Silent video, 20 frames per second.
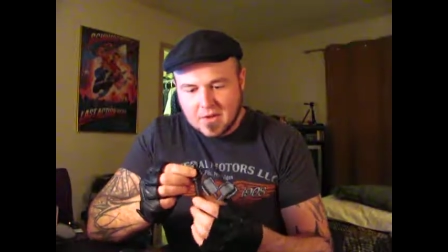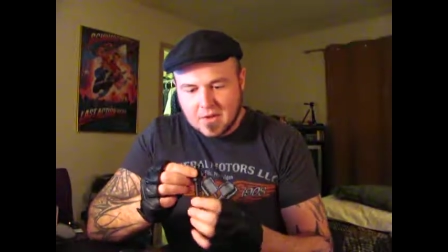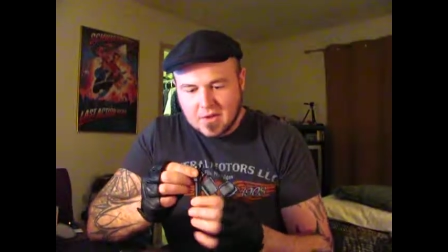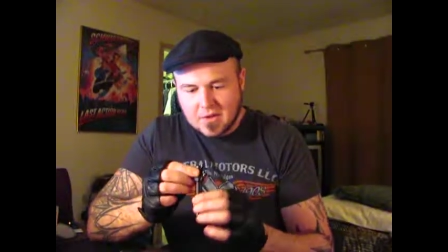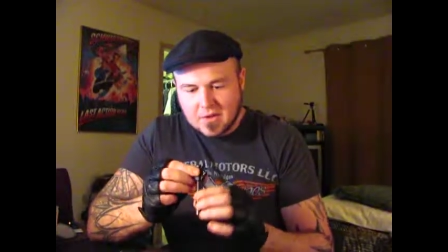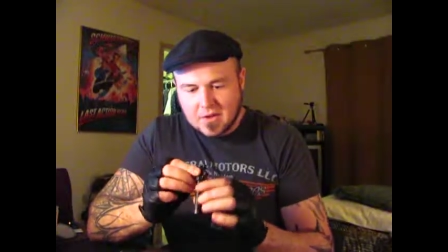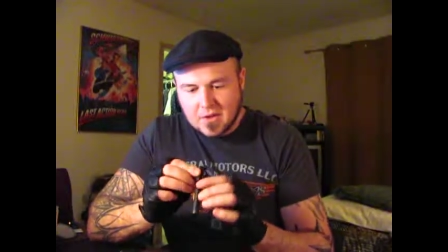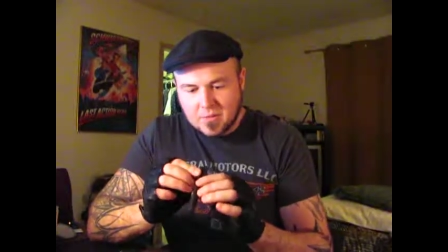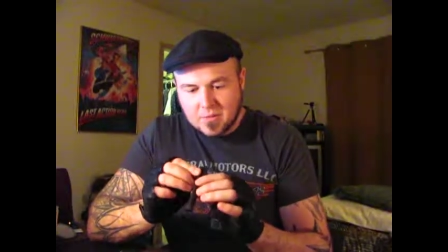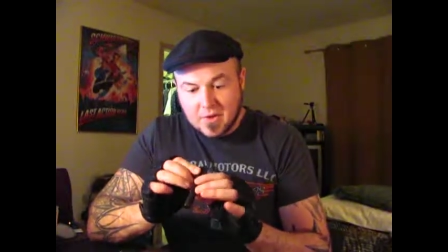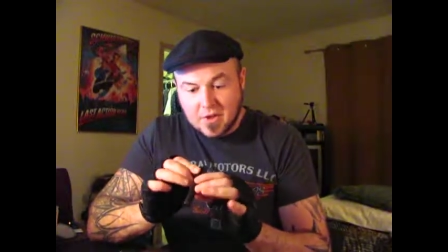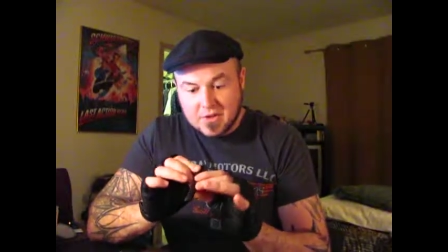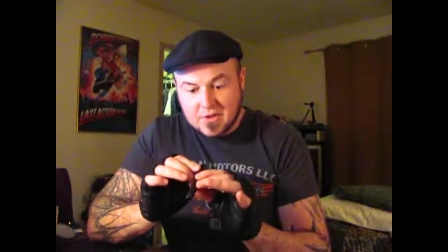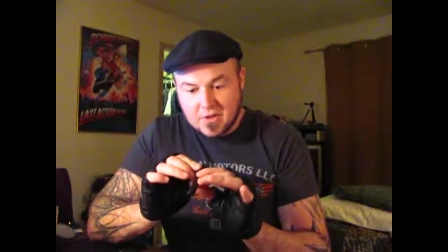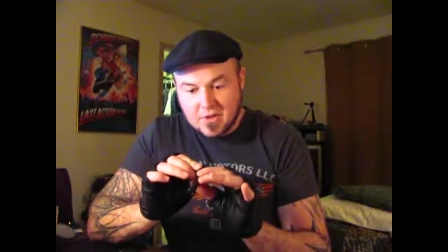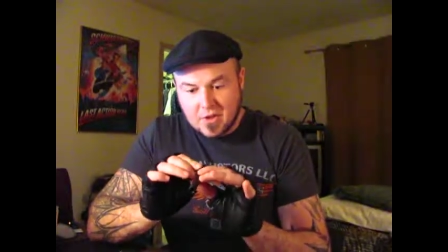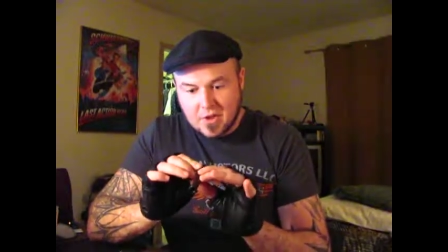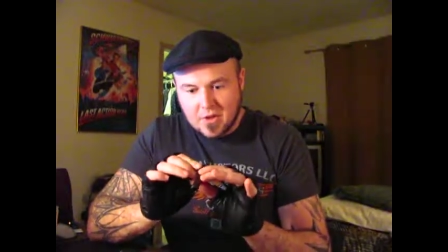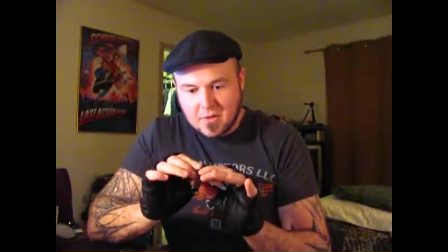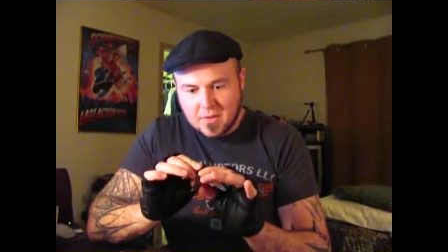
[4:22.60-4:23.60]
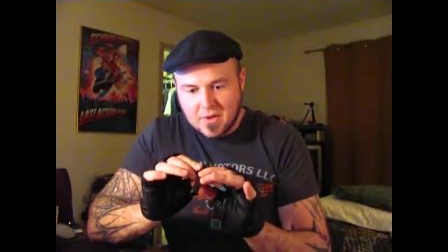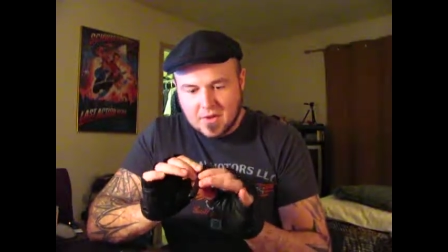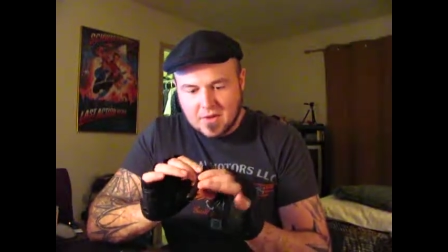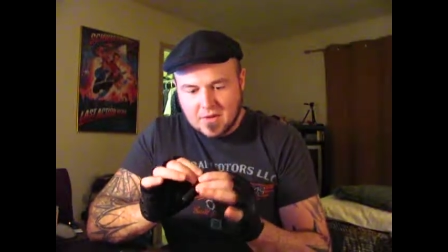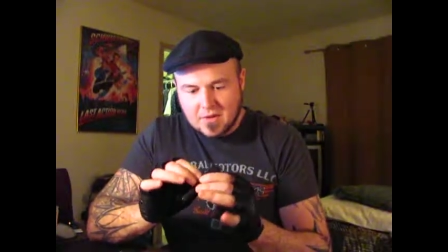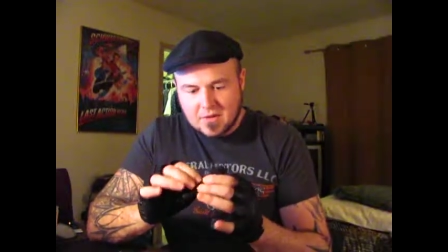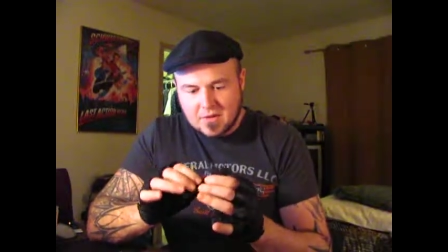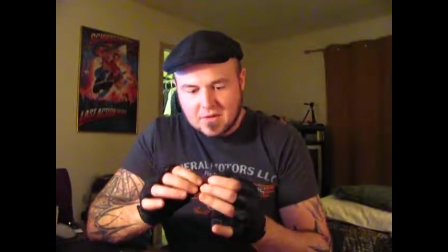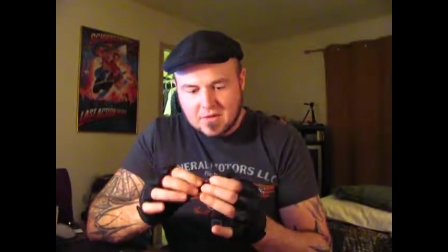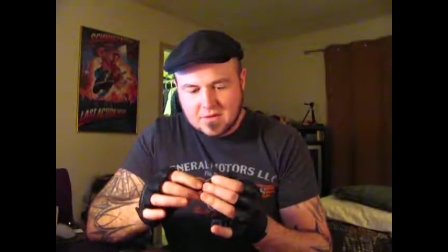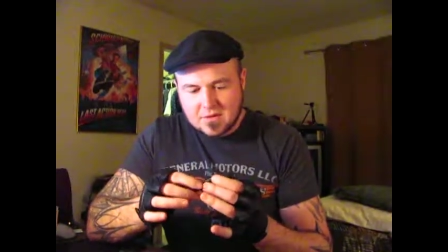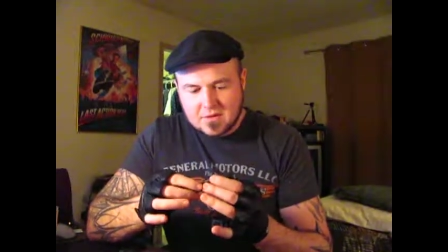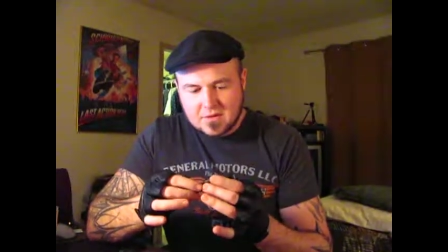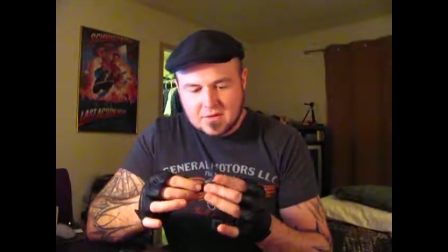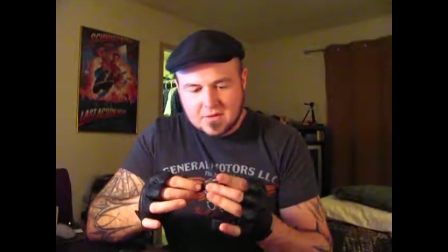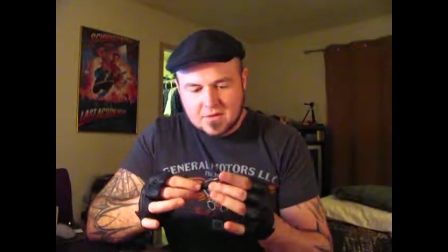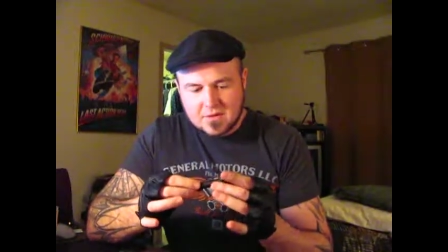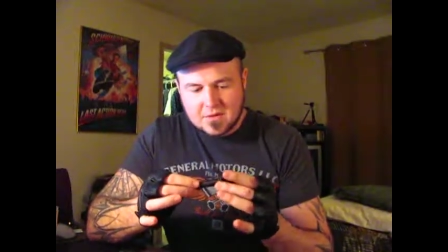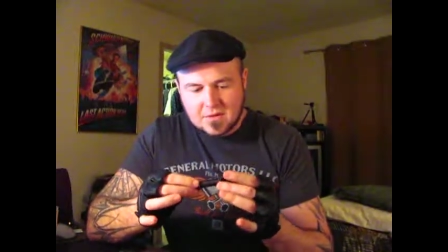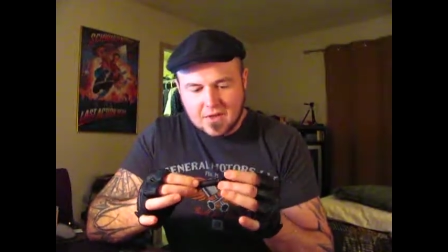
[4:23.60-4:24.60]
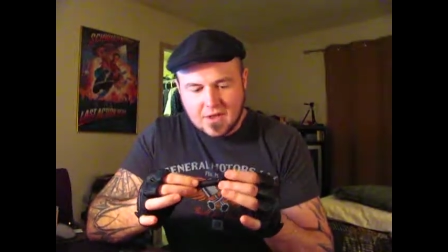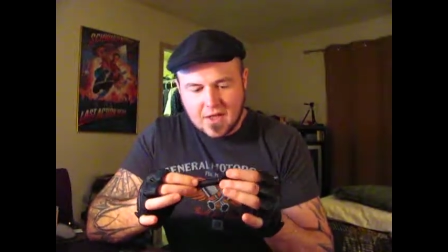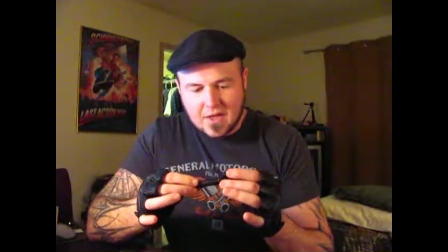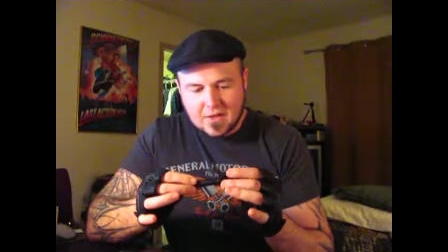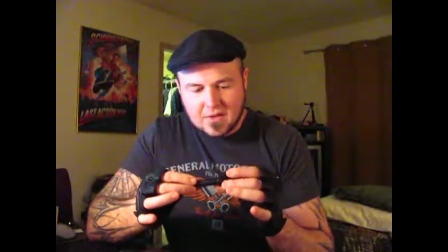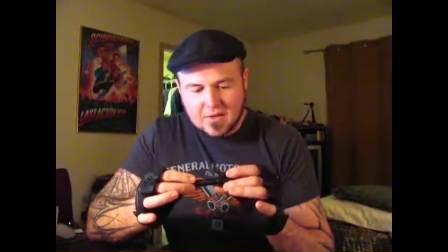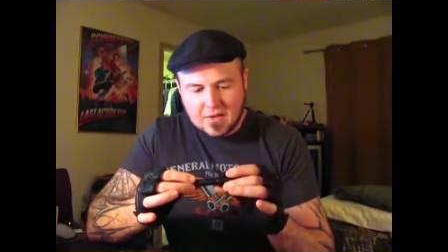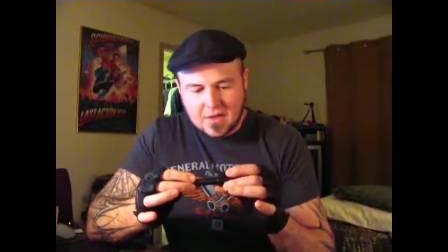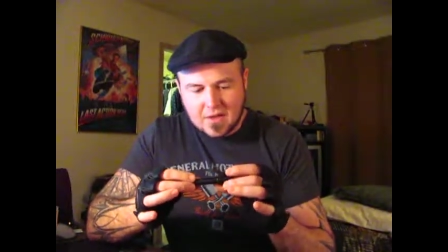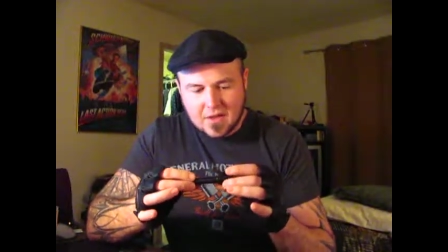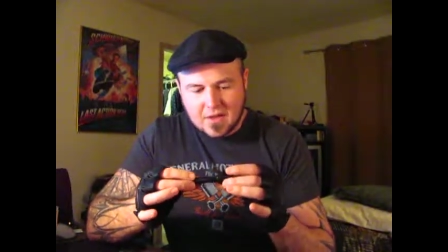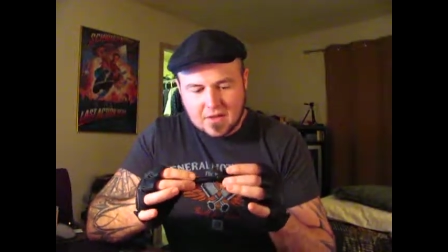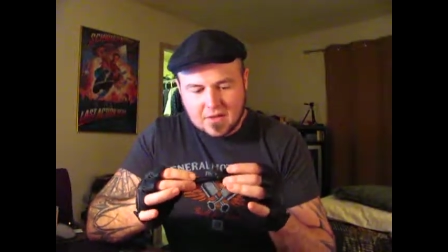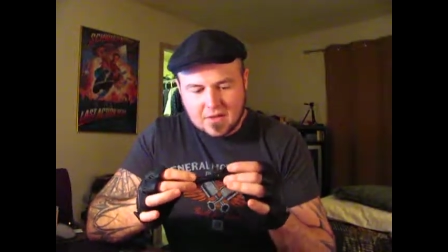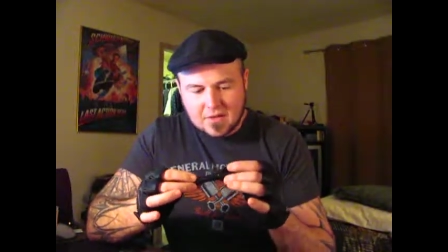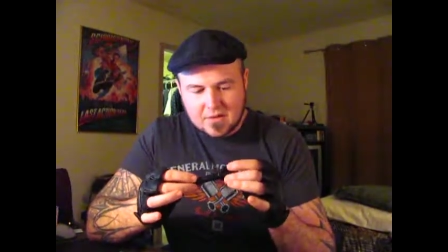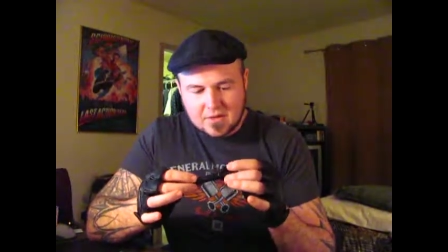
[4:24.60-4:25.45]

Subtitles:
a little piece of tubing, got a